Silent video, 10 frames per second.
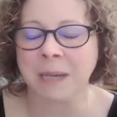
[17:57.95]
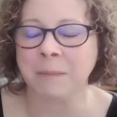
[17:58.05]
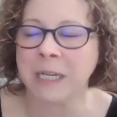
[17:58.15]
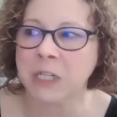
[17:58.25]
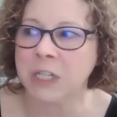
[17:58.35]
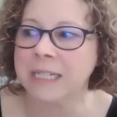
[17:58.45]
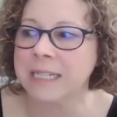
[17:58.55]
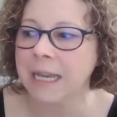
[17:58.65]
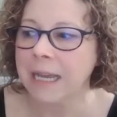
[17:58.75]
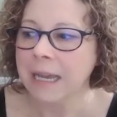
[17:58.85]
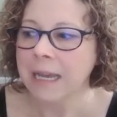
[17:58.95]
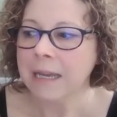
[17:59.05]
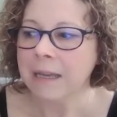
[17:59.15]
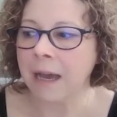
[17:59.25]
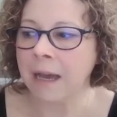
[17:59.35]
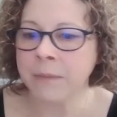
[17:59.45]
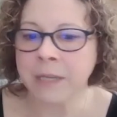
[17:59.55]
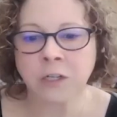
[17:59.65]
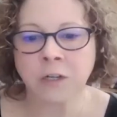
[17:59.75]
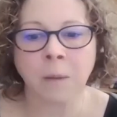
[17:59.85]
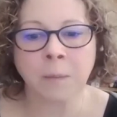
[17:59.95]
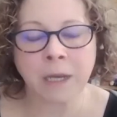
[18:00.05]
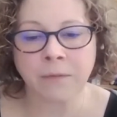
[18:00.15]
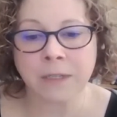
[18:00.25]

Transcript: I mentioned, they should all be